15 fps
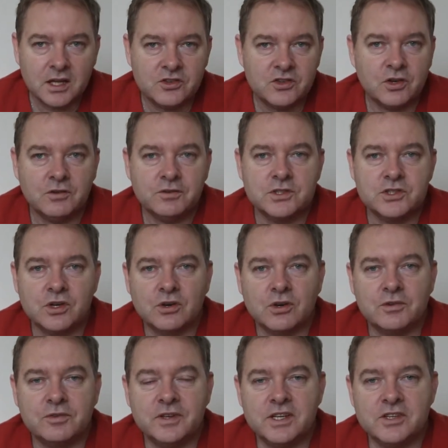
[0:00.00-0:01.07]
stock
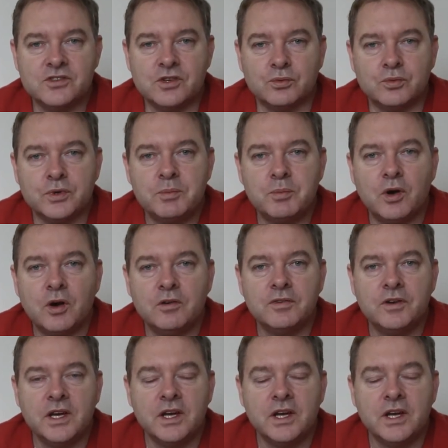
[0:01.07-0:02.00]
photography is a rip-off,